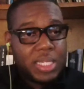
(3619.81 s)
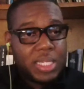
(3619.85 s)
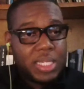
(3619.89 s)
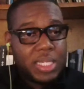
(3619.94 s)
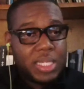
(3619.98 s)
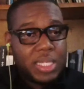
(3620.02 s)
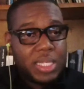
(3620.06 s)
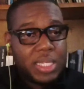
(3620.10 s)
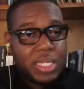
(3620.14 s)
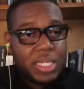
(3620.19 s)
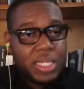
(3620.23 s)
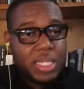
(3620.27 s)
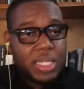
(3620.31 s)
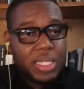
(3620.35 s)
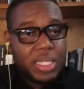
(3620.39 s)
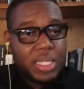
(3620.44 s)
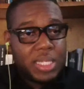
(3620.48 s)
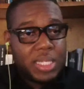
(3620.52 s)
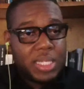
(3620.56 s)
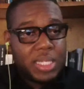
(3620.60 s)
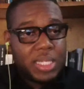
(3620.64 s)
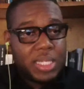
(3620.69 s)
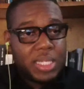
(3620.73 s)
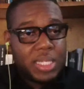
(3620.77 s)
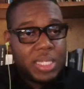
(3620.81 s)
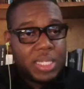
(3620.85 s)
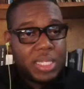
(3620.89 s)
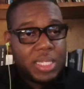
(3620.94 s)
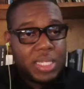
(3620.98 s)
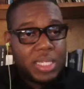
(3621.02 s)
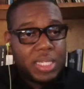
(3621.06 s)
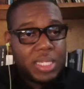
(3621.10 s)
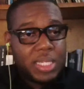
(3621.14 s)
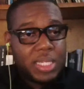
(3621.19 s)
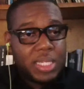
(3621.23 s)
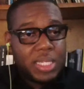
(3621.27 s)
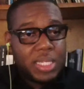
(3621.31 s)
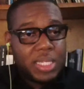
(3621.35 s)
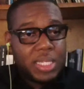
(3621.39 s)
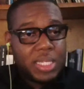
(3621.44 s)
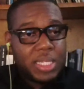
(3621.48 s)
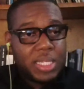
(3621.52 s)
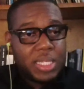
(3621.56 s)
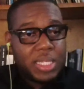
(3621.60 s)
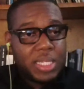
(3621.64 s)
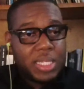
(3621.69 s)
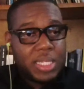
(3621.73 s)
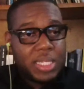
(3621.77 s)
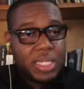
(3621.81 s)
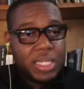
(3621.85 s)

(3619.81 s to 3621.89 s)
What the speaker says: leading the growth, and then